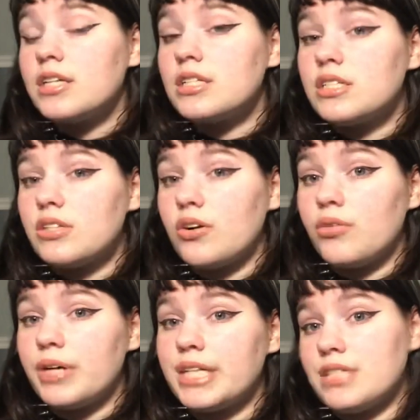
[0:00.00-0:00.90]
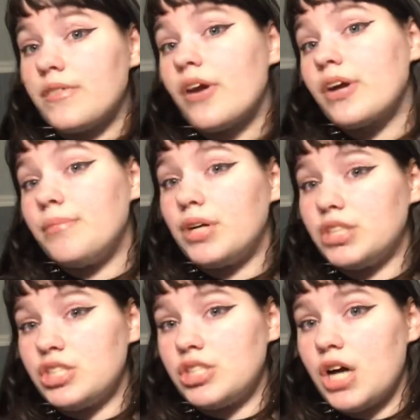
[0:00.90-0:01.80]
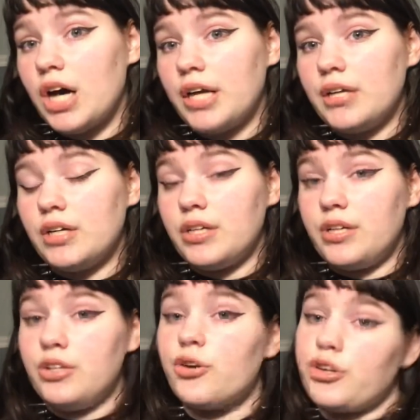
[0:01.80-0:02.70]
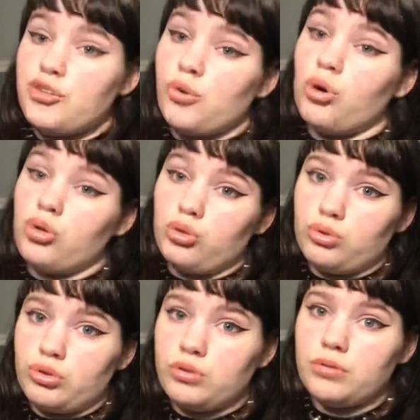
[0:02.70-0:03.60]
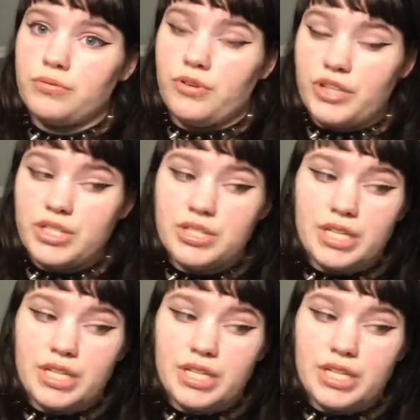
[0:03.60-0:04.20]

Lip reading: So it's very much not you're too old for this.